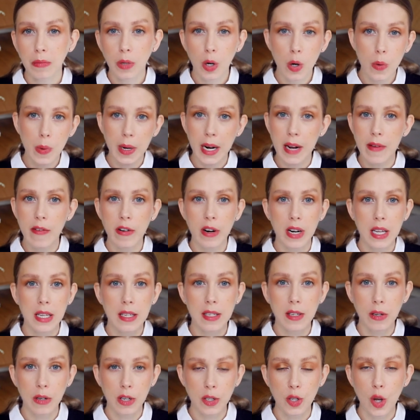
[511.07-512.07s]
or whatever it
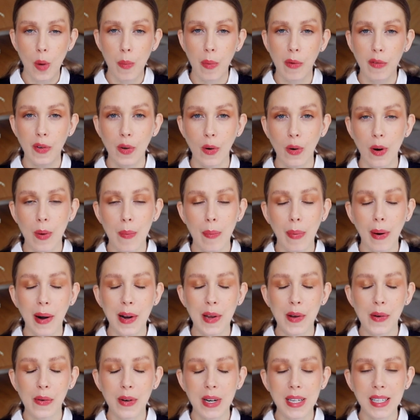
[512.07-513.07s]
is on the top of your
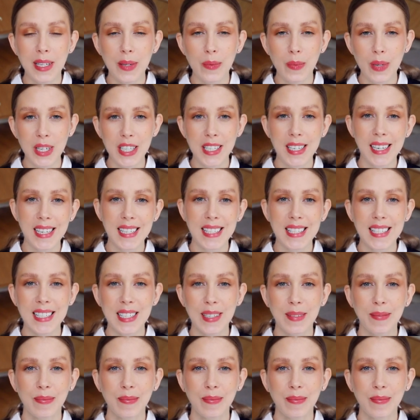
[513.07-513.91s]
priority wish list.